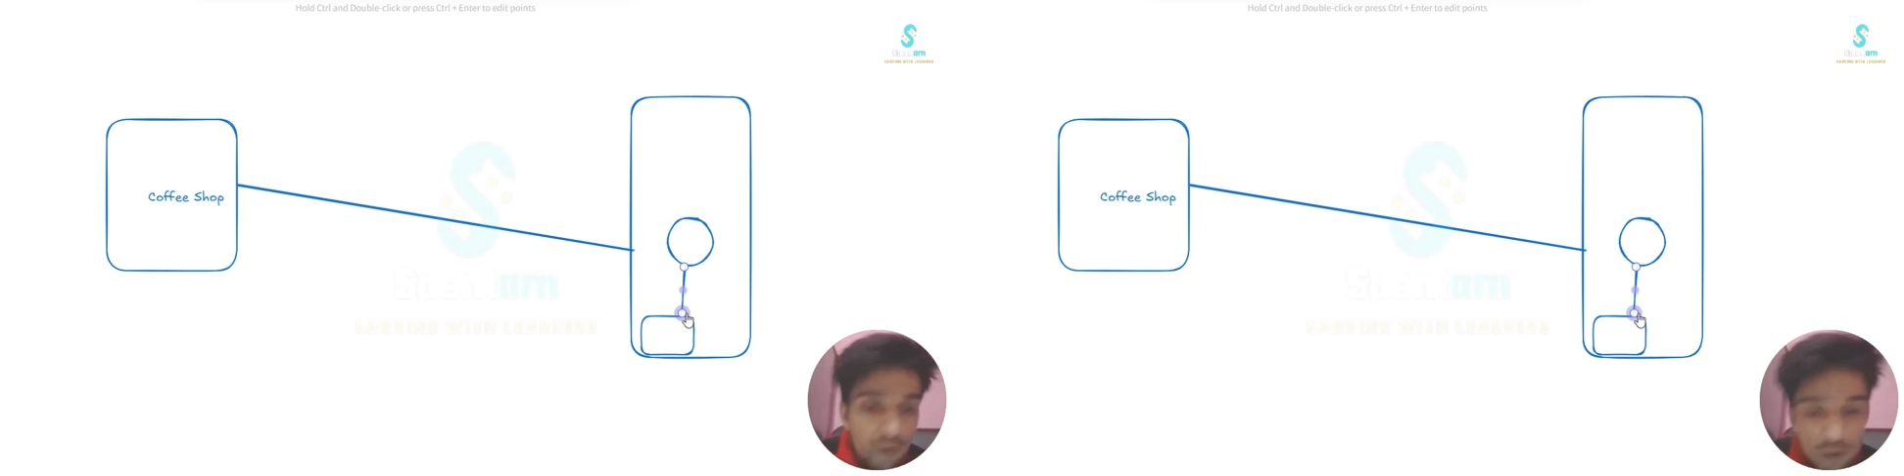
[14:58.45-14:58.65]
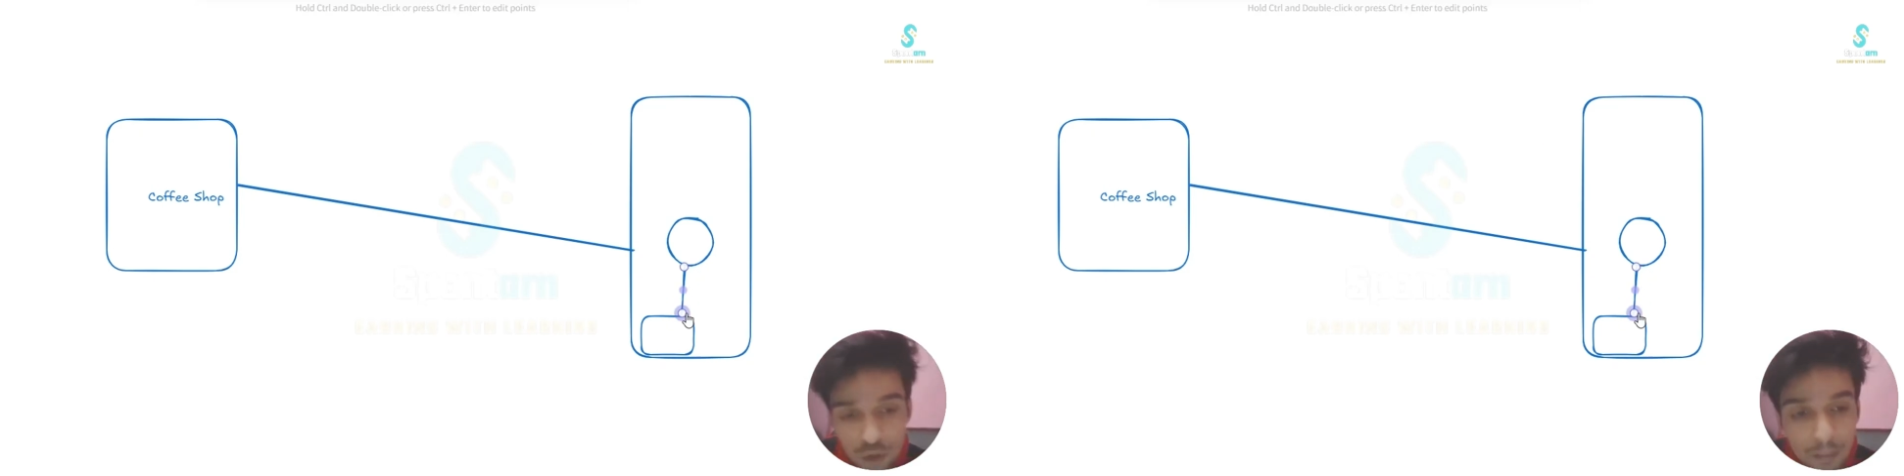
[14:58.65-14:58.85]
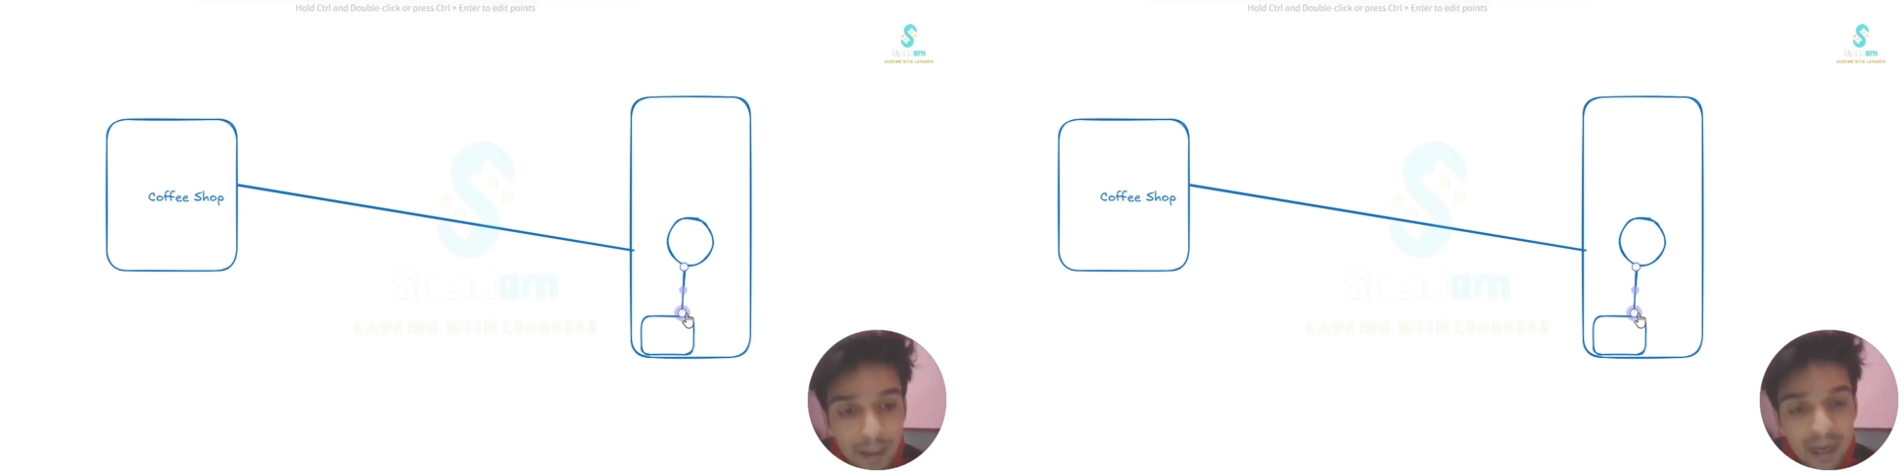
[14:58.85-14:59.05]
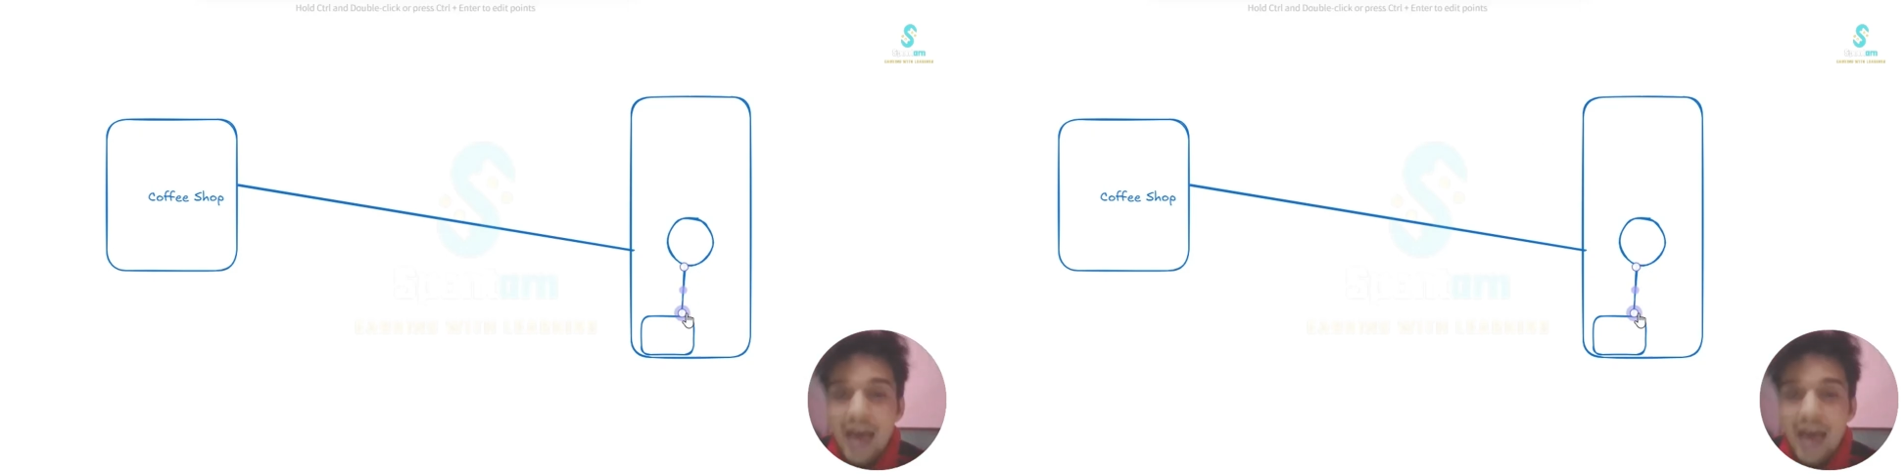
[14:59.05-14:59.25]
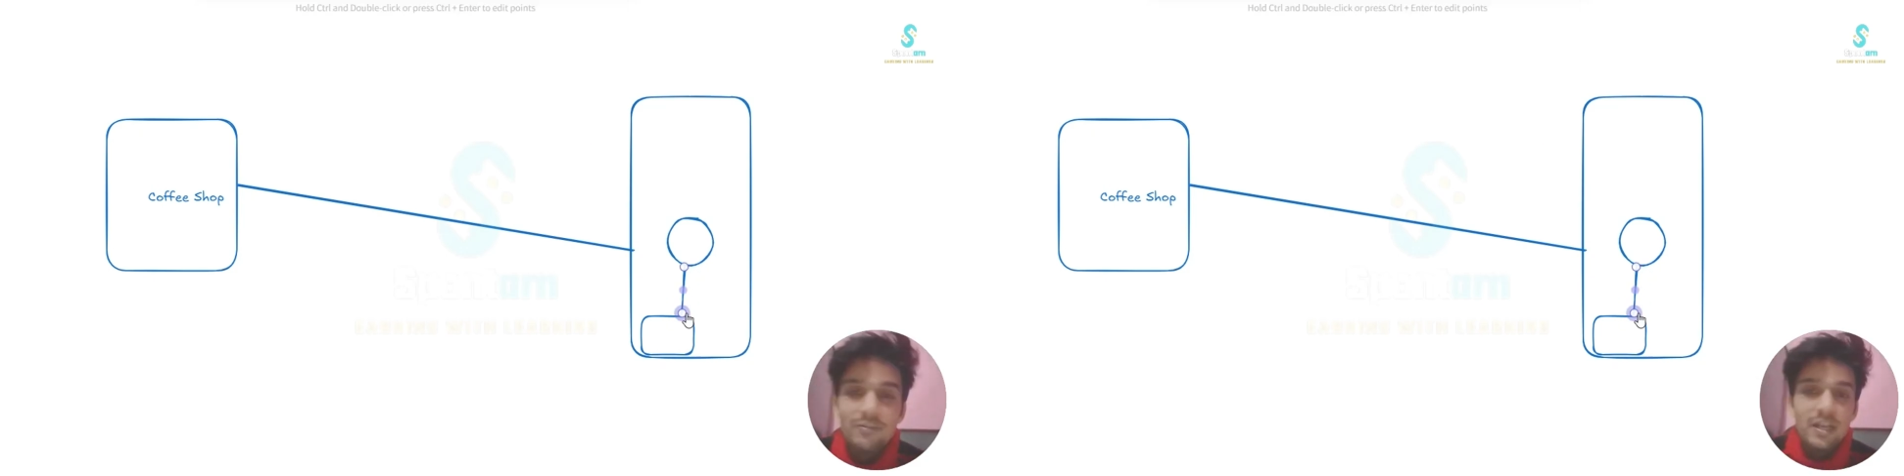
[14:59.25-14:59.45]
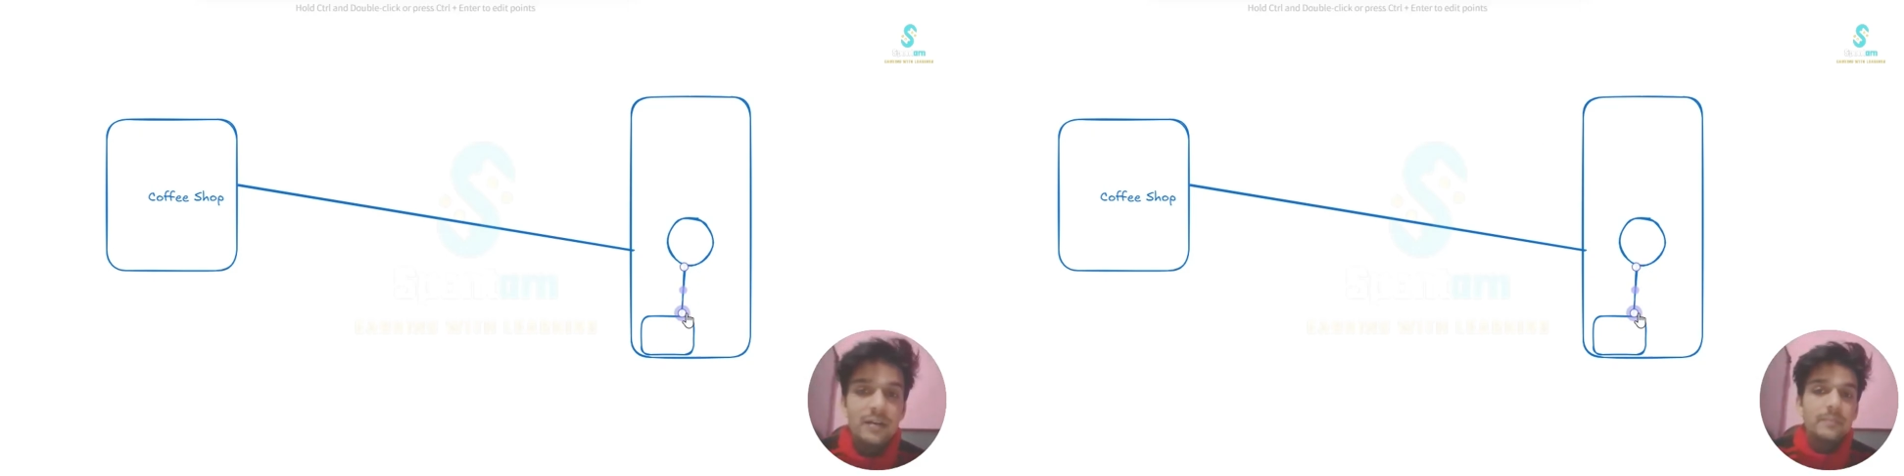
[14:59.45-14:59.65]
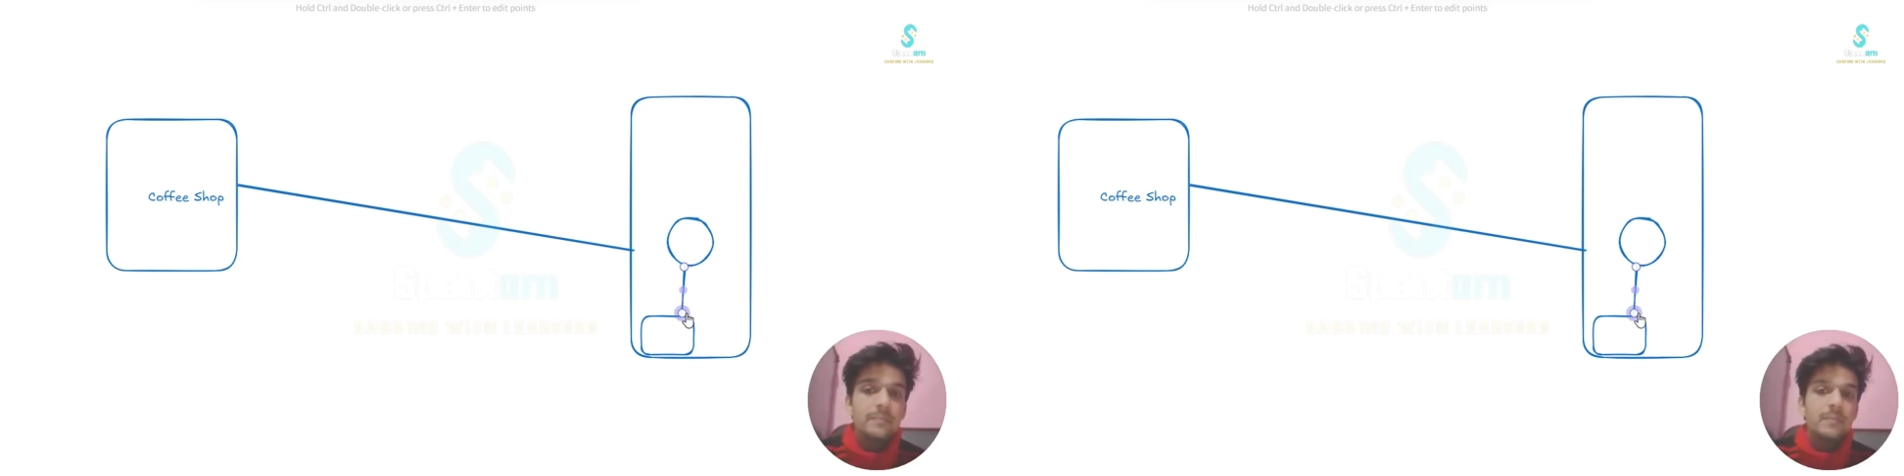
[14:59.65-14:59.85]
coffee shop and have that